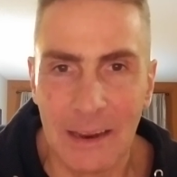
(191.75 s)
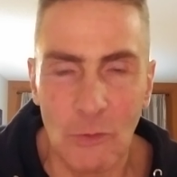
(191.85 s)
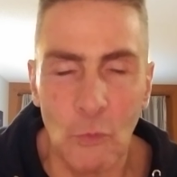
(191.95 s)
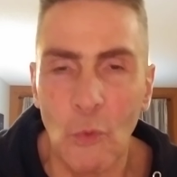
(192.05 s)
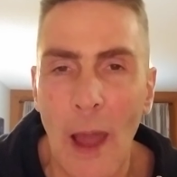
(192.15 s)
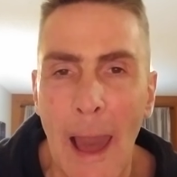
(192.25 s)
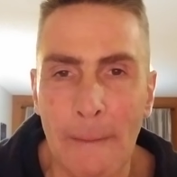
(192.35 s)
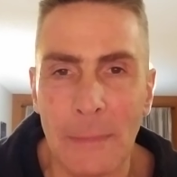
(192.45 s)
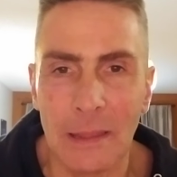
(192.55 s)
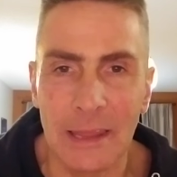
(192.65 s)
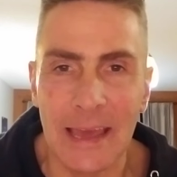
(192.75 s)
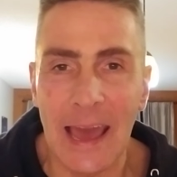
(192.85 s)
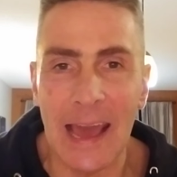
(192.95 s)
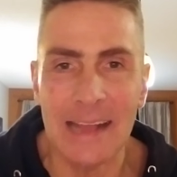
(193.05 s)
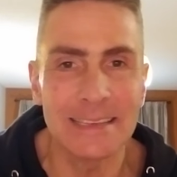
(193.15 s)

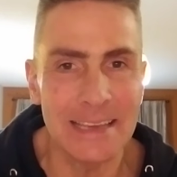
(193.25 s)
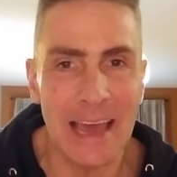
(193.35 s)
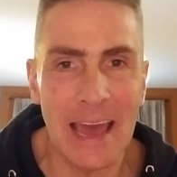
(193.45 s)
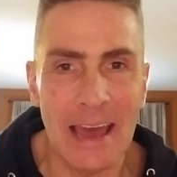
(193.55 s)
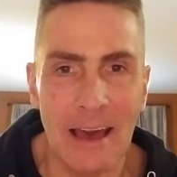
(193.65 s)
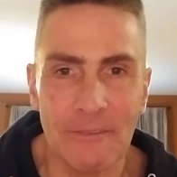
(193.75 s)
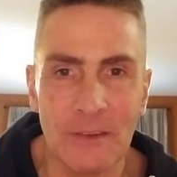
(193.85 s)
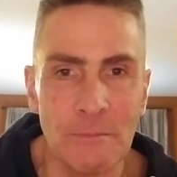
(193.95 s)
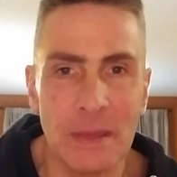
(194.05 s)
anti-AF and